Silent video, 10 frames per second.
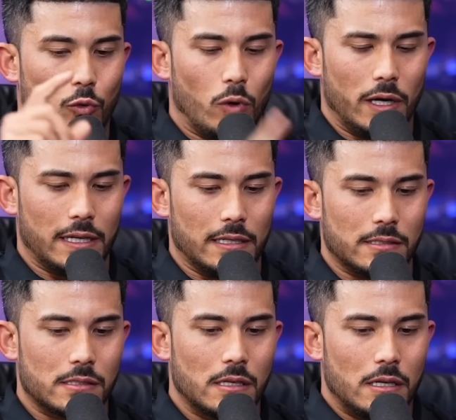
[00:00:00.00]
One
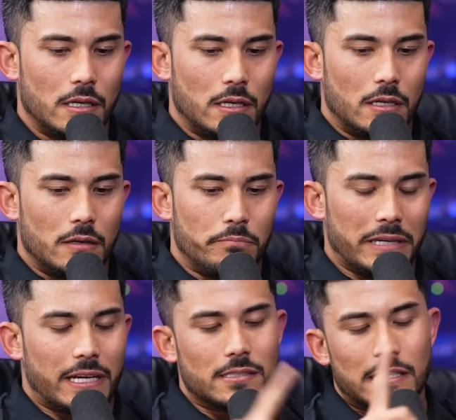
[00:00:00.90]
is
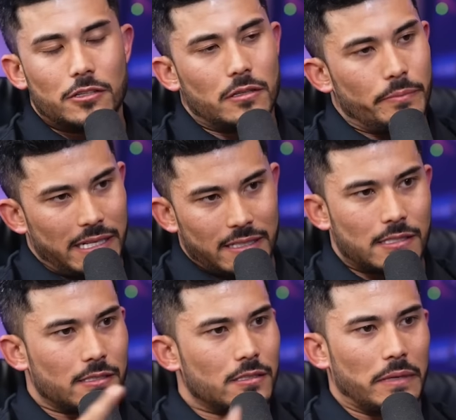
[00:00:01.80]
because they do the bidding
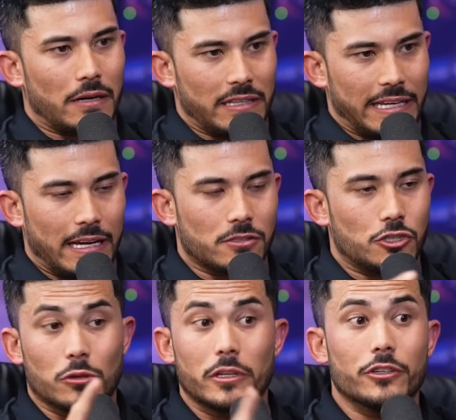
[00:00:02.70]
system and everything else,
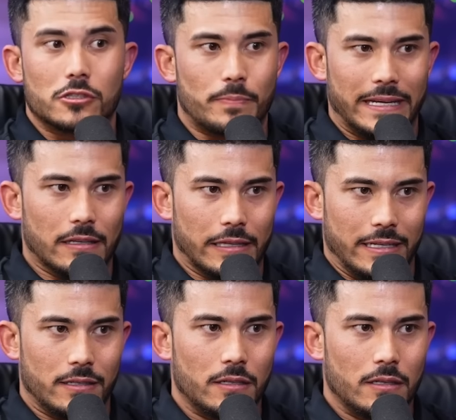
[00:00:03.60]
you lose speed to lead.